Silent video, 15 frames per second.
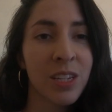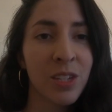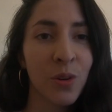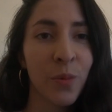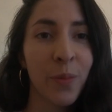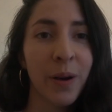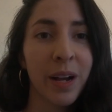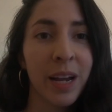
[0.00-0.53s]

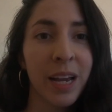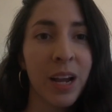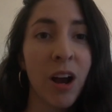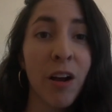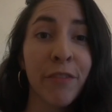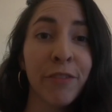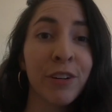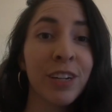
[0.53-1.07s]
So by
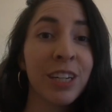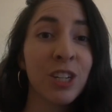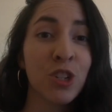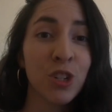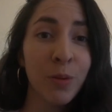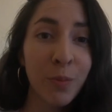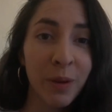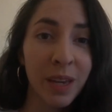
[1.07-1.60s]
offering
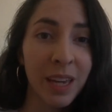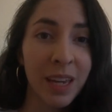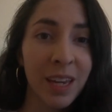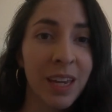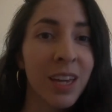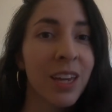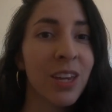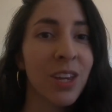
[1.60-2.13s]

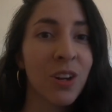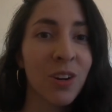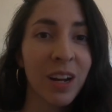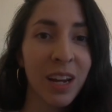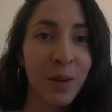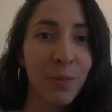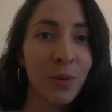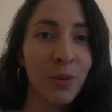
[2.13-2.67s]
shipping, you're
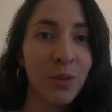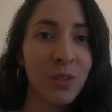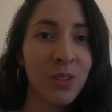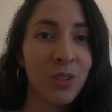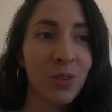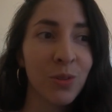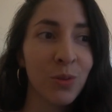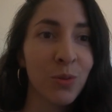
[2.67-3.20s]
able
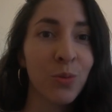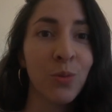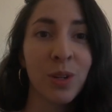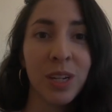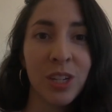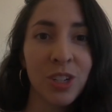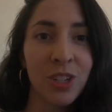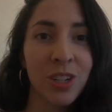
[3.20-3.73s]
to
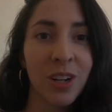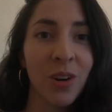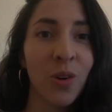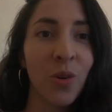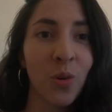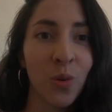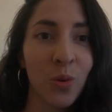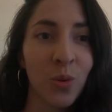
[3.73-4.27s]
reach a
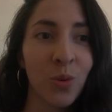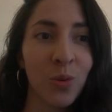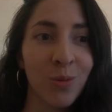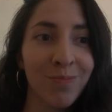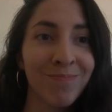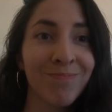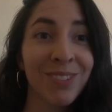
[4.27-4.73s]
whole